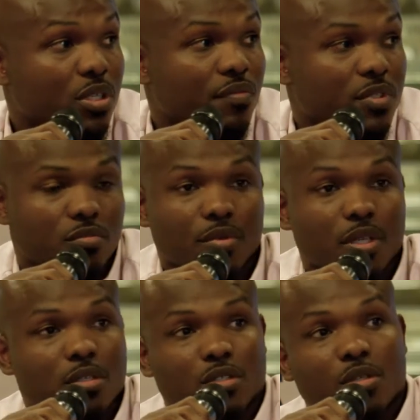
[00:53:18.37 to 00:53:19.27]
If it's
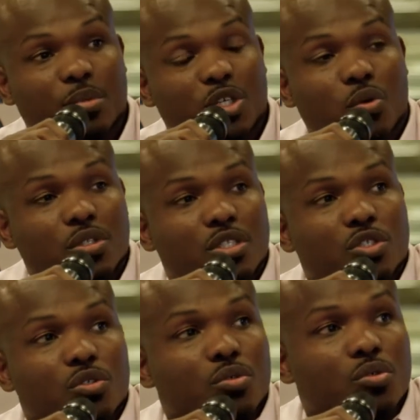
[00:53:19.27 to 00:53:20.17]
rather, you know, going to the
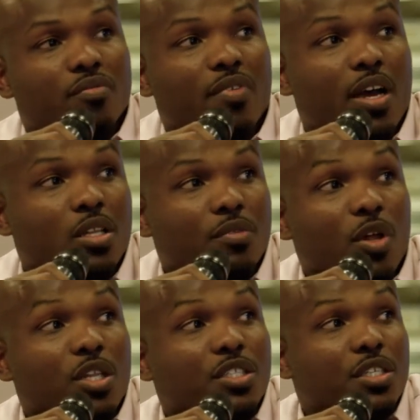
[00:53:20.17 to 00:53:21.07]
school and
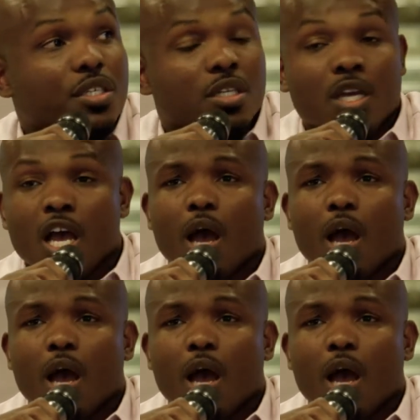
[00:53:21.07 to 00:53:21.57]
volunteering.